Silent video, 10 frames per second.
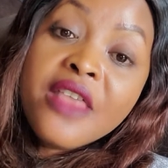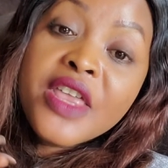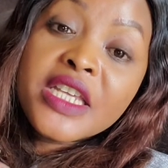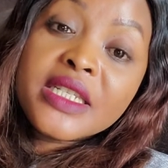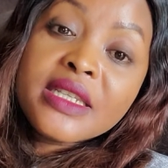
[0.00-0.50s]

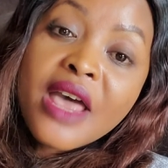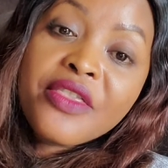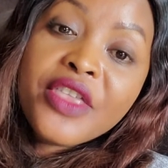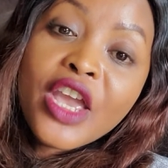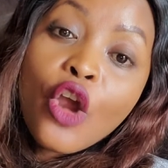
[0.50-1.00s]
There's
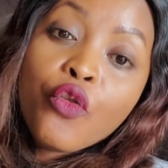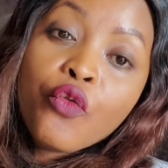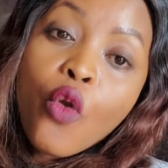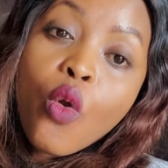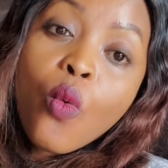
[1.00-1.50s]
nothing
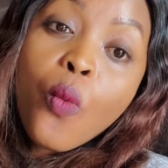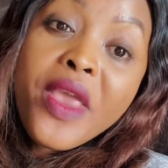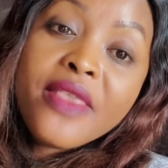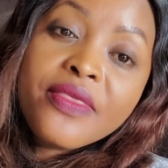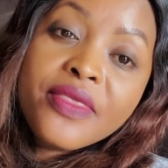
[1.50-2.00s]
wrong
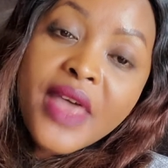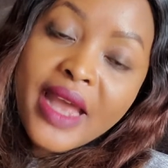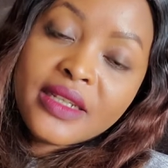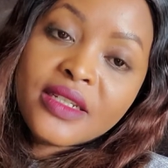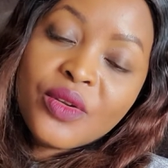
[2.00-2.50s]
with
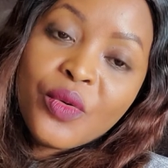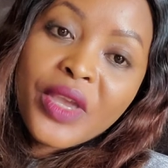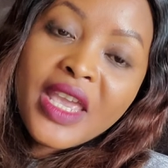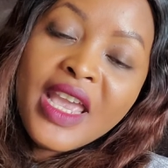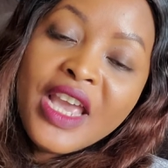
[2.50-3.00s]
that.
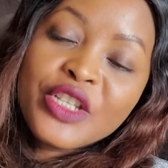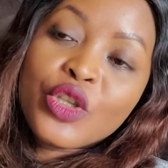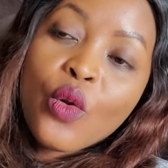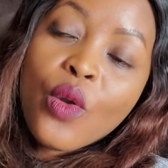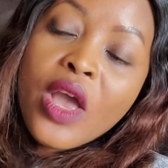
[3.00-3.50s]
Okay,
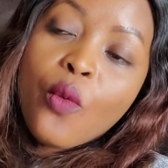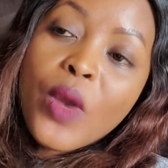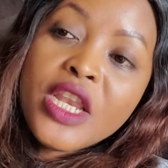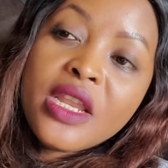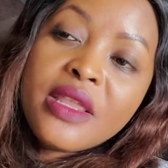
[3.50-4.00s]
so
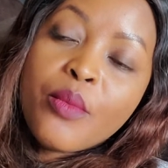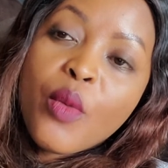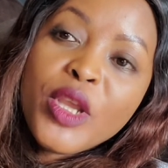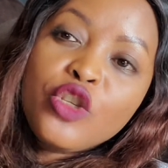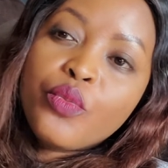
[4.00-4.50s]
when the
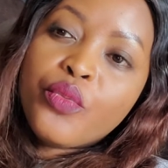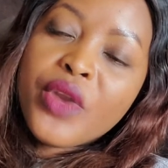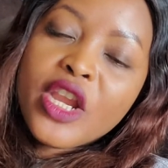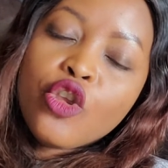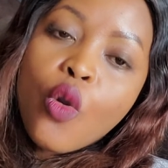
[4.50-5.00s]
moment you
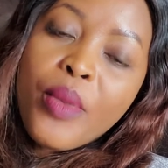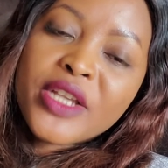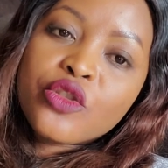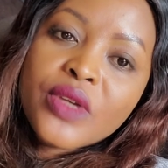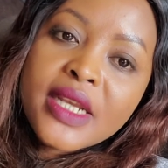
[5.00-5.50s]
bring your
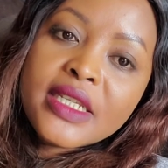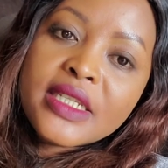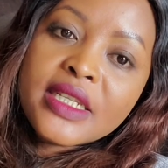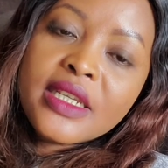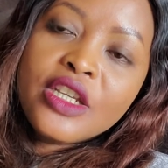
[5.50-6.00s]

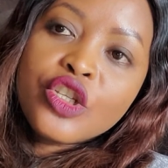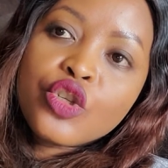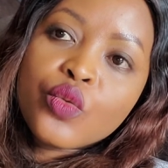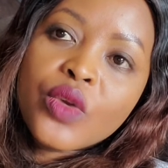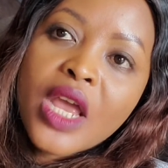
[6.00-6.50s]
personality
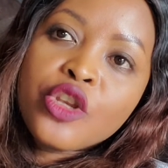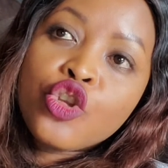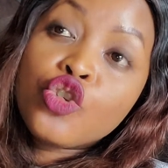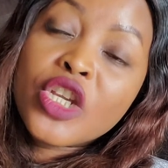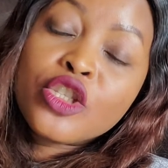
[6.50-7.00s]
into,
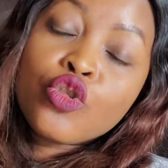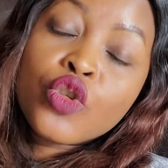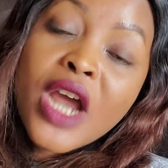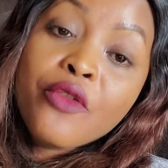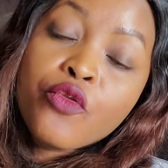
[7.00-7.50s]
and you're just
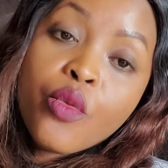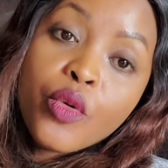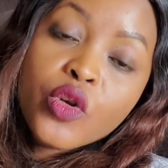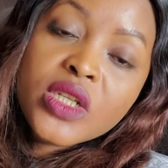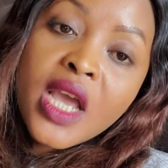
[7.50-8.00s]
not a
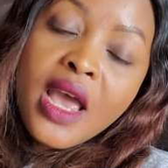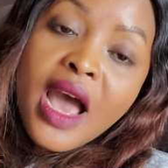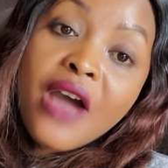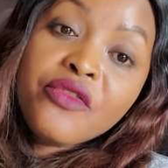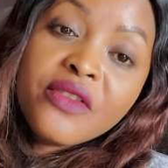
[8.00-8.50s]
robot.
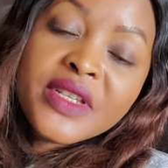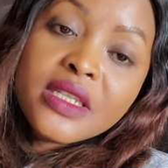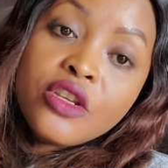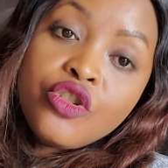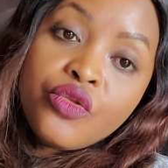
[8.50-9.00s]
Have you ever
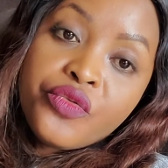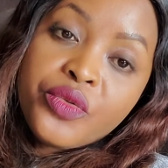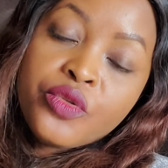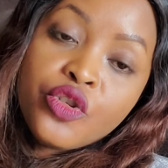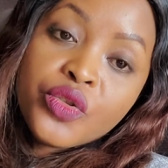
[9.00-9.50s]
seen
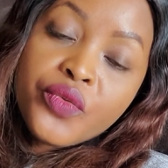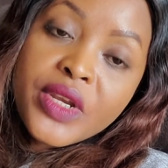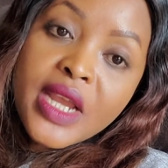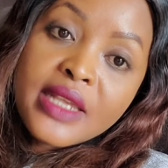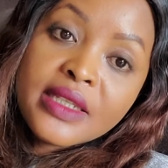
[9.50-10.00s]
news
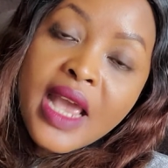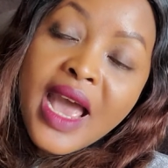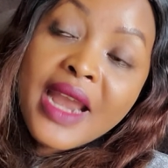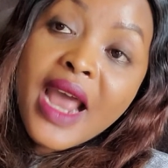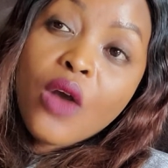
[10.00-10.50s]
readers
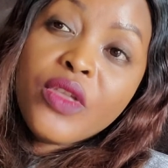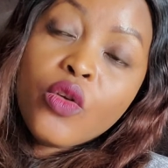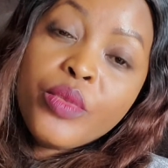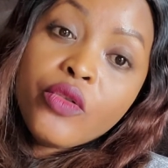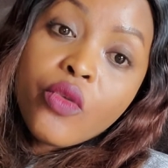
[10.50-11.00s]
and how
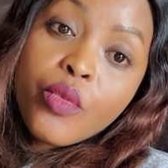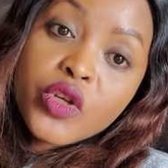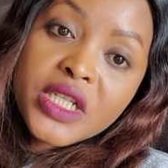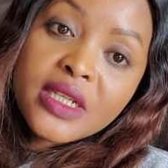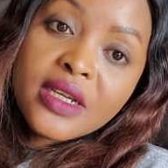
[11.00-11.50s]
they'll be
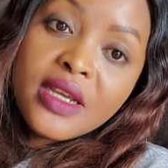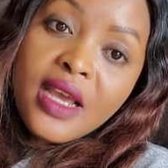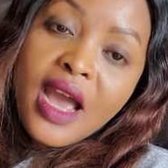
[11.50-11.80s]
robotic?